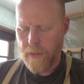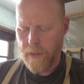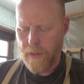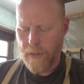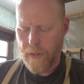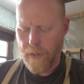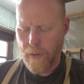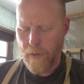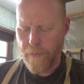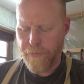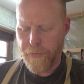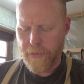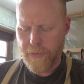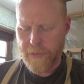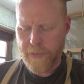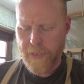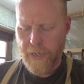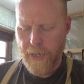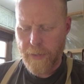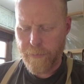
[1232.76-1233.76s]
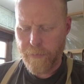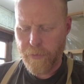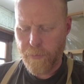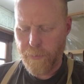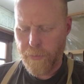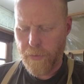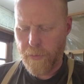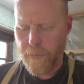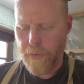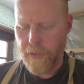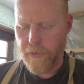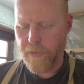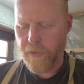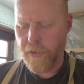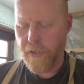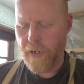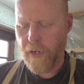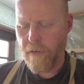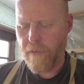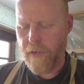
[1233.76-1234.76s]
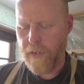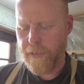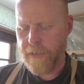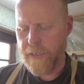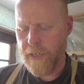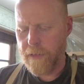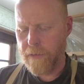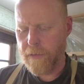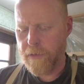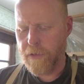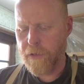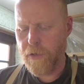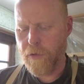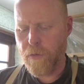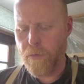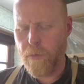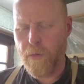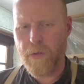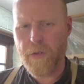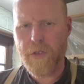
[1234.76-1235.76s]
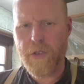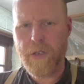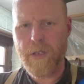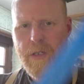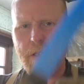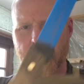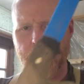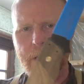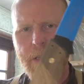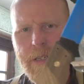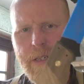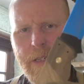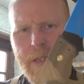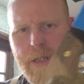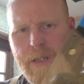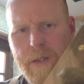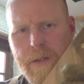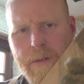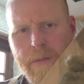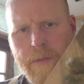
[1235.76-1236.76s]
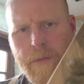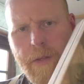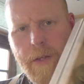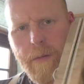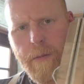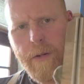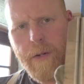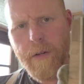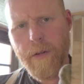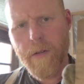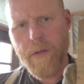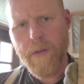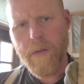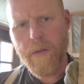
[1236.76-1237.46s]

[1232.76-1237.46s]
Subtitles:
I know everything's taped up at the minute so you can't really tell too much. There we go.